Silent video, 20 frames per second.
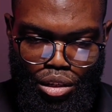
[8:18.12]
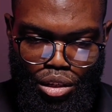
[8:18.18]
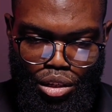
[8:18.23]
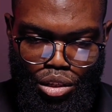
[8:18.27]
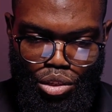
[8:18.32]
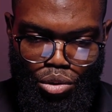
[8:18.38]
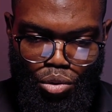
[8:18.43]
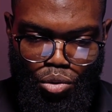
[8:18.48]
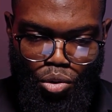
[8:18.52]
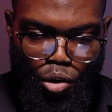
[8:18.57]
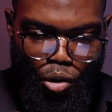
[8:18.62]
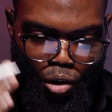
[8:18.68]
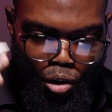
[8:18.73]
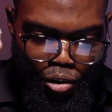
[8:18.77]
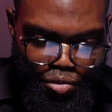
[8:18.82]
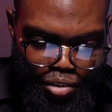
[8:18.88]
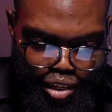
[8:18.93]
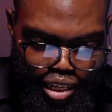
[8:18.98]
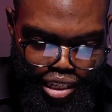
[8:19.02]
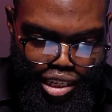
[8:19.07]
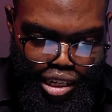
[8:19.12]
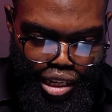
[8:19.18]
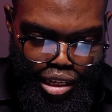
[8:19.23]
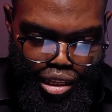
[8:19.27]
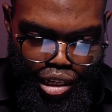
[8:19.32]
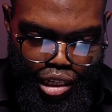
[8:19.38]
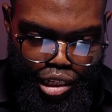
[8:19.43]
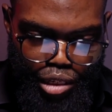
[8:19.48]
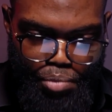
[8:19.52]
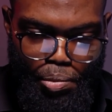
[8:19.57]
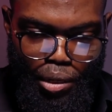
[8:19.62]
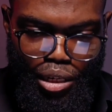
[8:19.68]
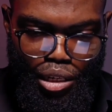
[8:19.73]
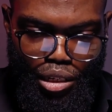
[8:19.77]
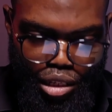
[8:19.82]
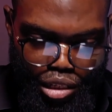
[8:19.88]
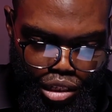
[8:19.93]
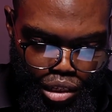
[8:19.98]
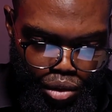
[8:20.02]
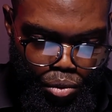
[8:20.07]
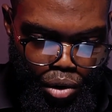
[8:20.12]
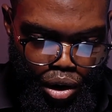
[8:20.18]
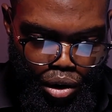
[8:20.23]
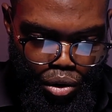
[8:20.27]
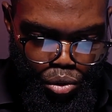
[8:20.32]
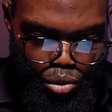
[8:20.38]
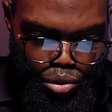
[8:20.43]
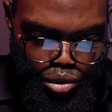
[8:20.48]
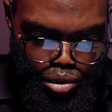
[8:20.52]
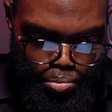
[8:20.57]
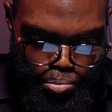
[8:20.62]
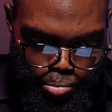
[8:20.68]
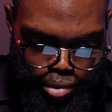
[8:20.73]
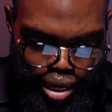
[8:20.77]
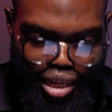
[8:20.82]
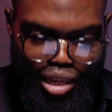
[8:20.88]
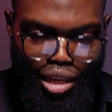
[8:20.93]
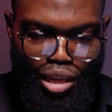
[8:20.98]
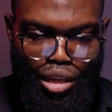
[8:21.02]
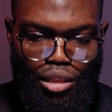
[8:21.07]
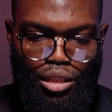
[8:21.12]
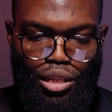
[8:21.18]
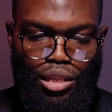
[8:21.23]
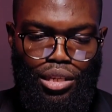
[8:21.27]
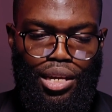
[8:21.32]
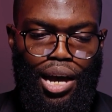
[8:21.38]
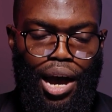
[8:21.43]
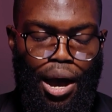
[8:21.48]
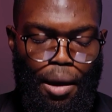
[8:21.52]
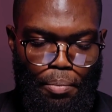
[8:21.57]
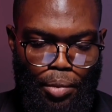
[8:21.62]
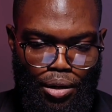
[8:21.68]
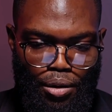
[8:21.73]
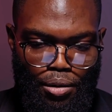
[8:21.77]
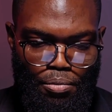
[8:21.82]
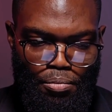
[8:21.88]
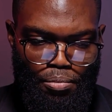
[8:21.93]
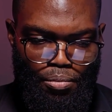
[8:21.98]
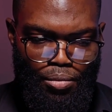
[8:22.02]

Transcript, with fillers: So obviously the spirit is the one who's making this happen.